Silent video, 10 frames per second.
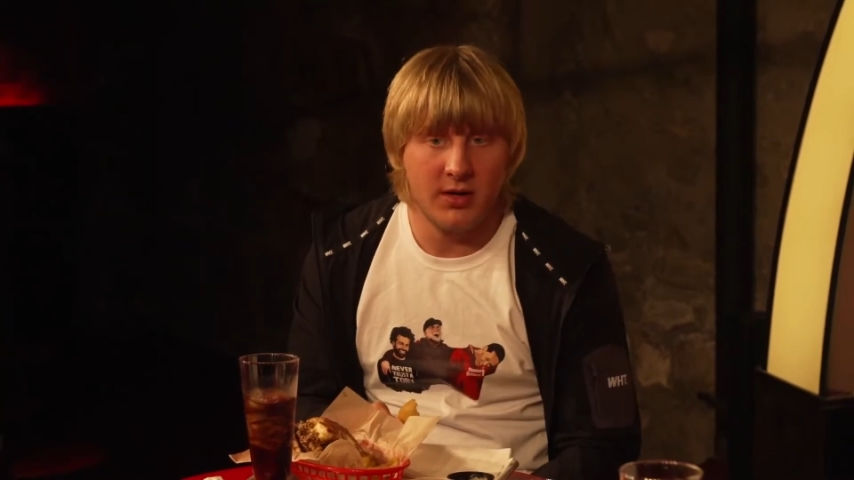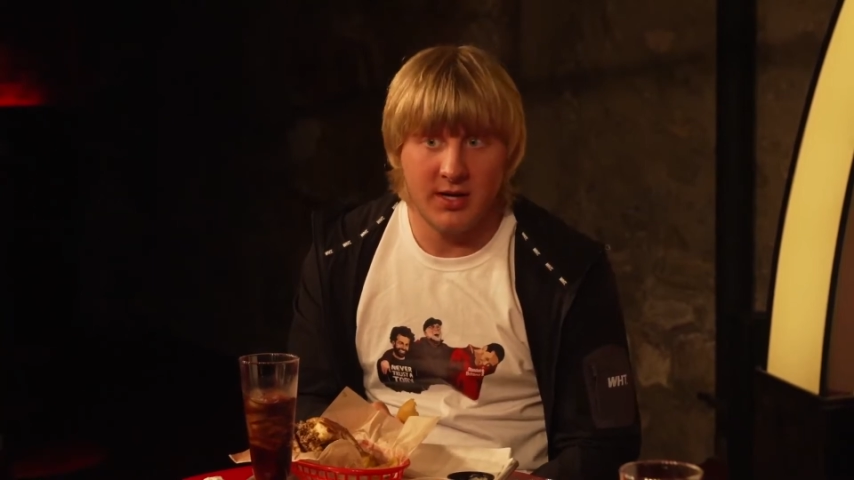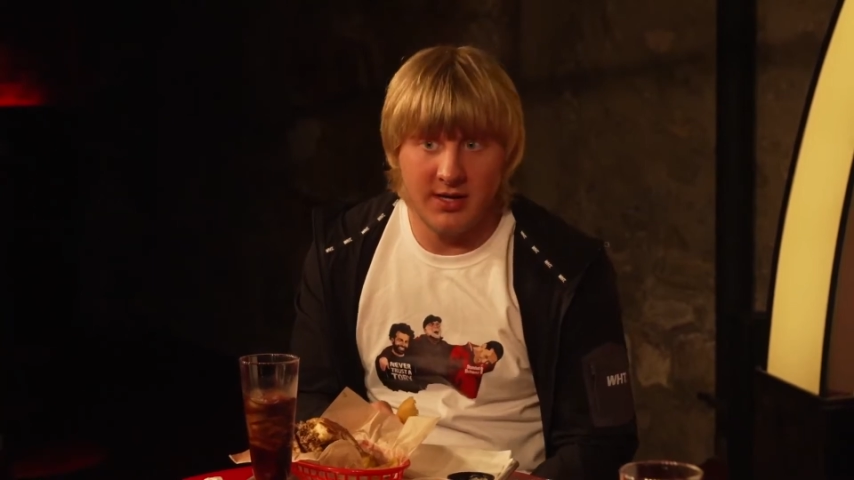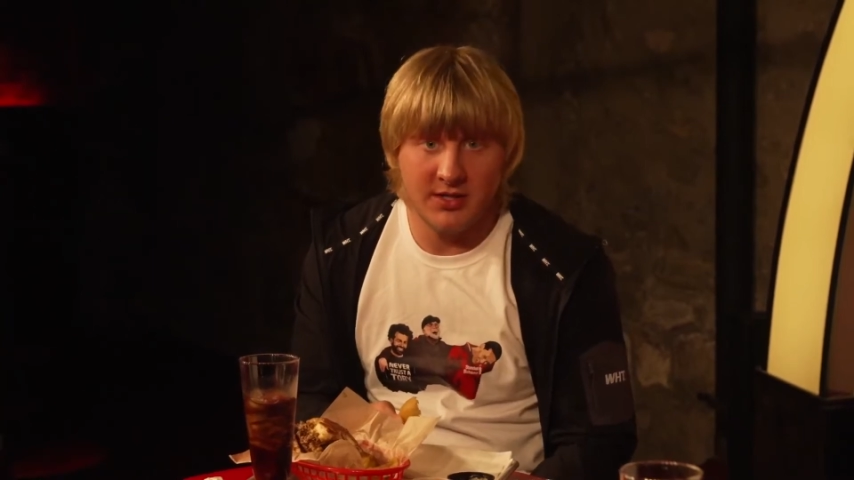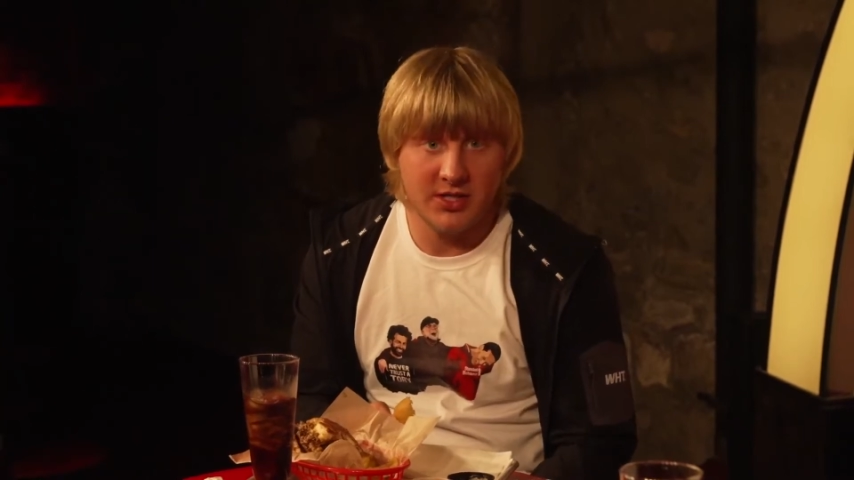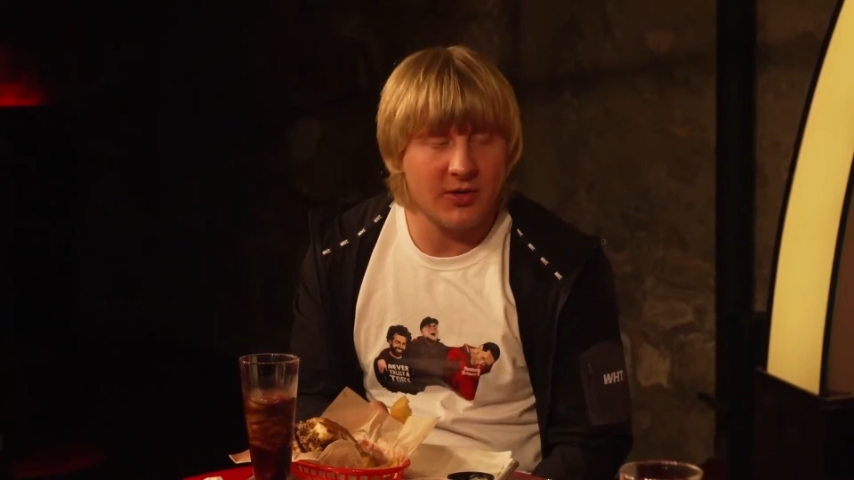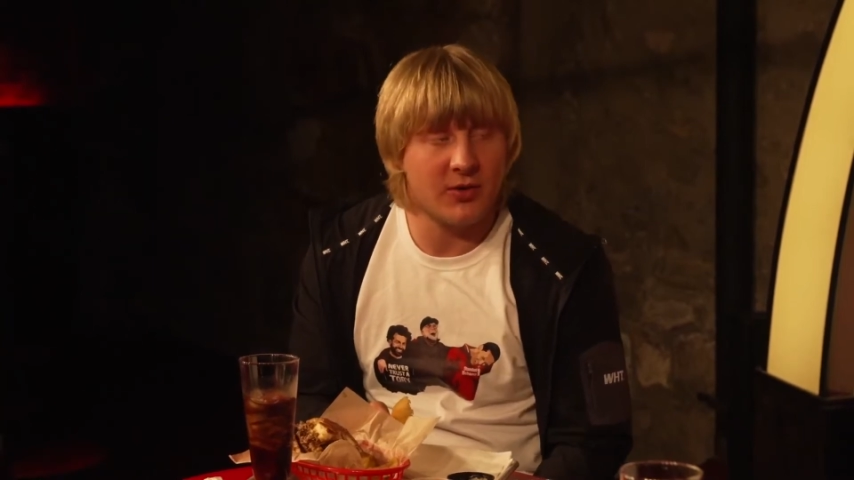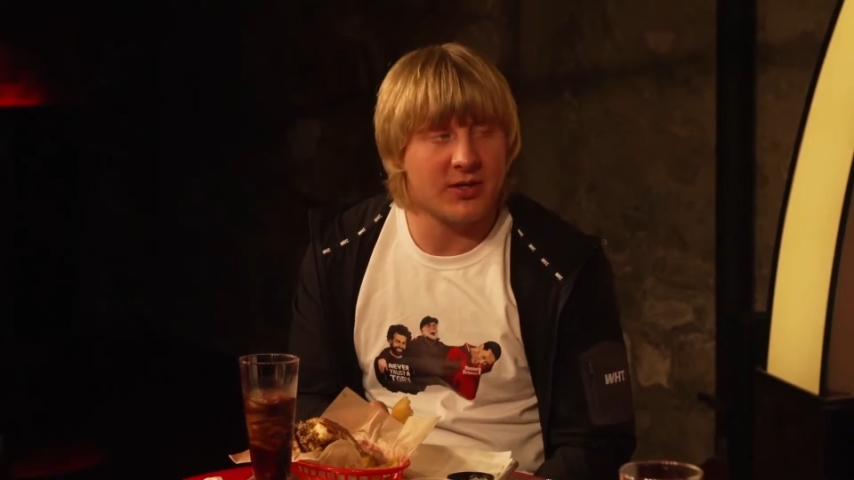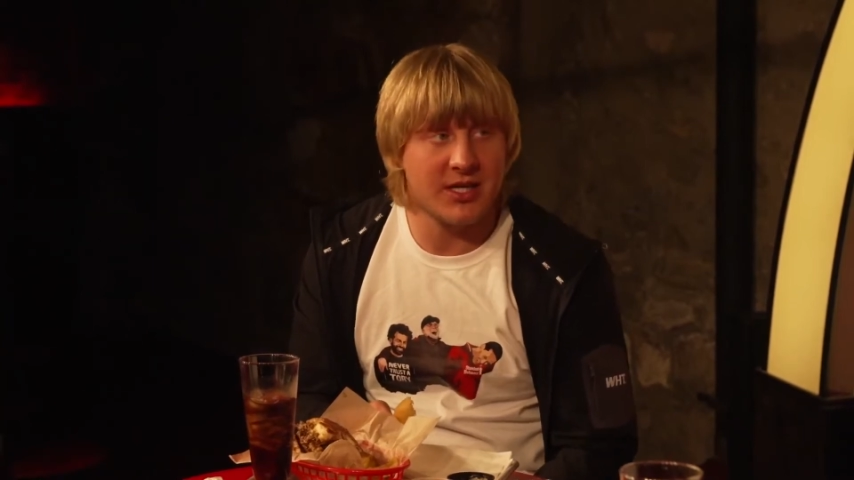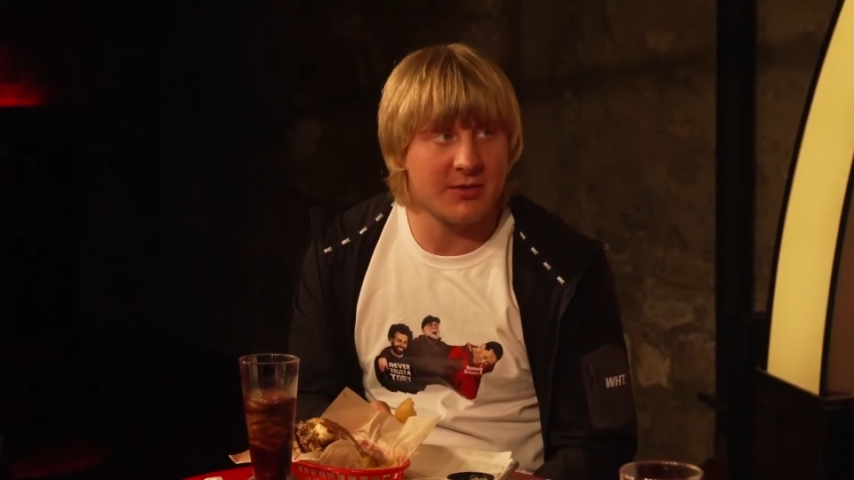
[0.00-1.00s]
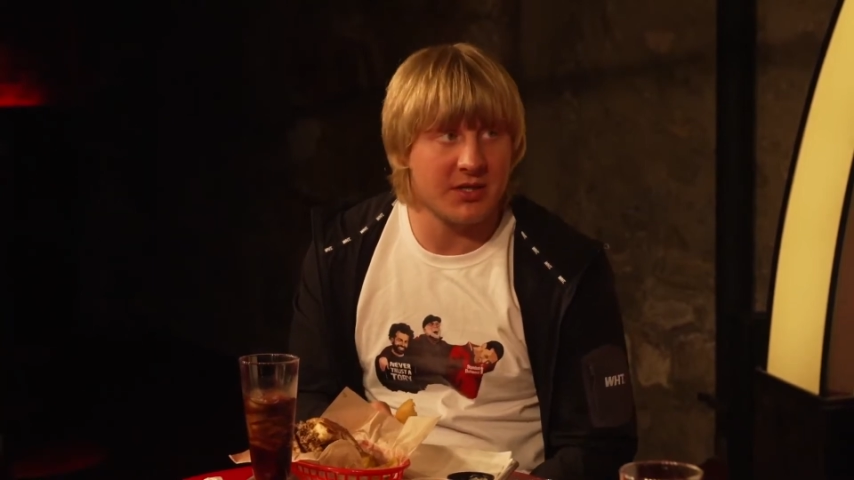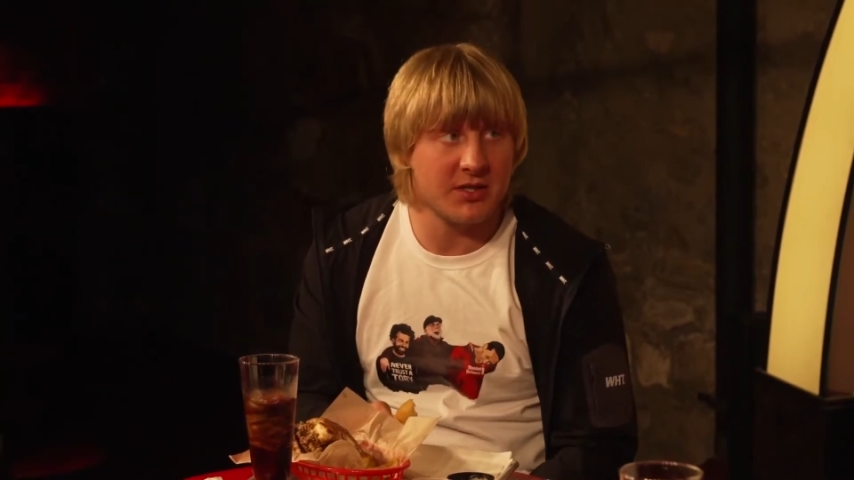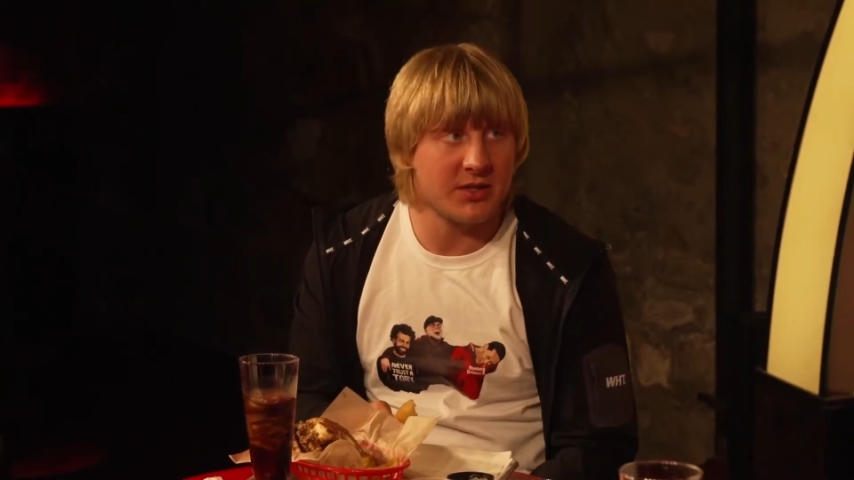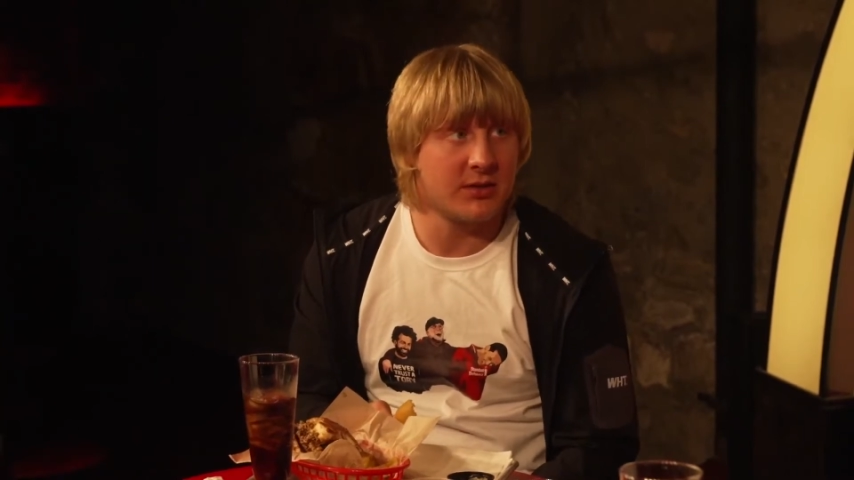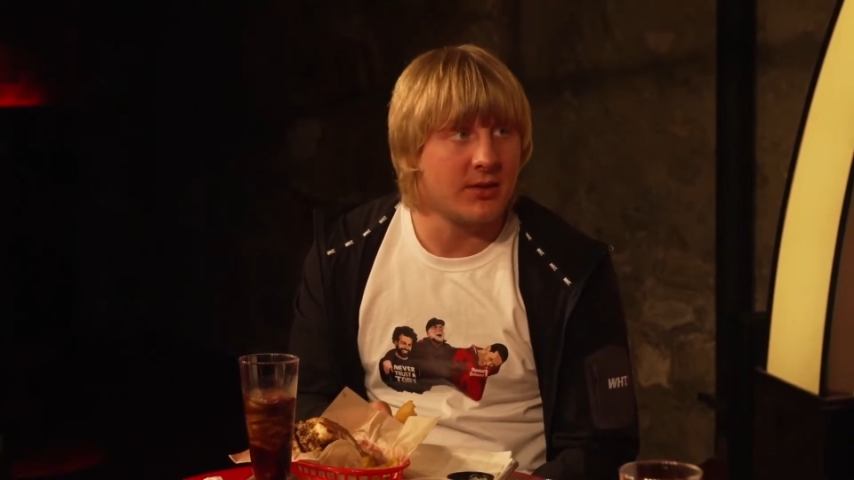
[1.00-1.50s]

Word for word: and I say all the same things.